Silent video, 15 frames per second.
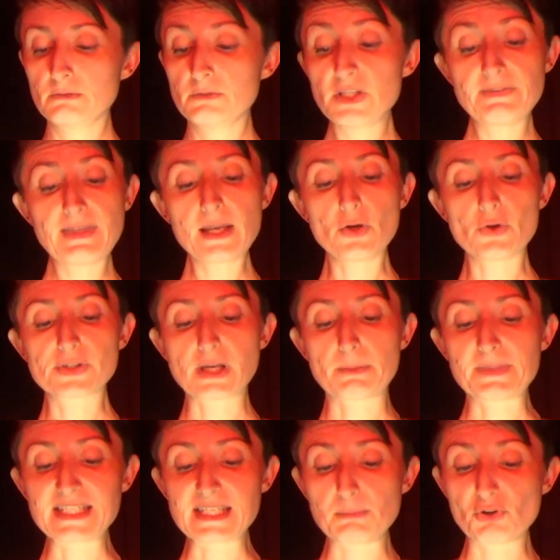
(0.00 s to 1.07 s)
She then looks
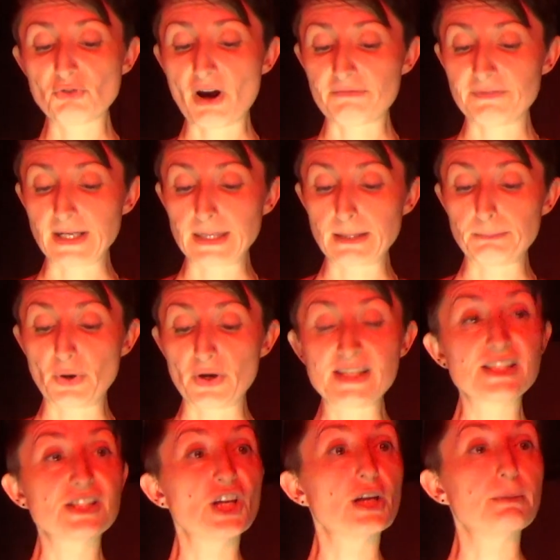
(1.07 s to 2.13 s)
up the demographic that buys
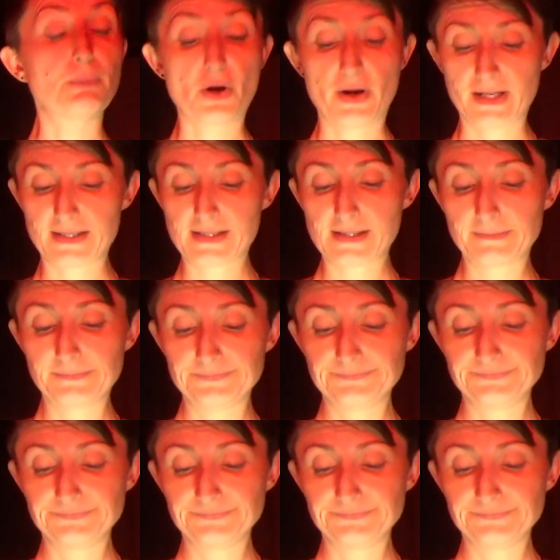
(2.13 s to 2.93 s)
dirt bikes.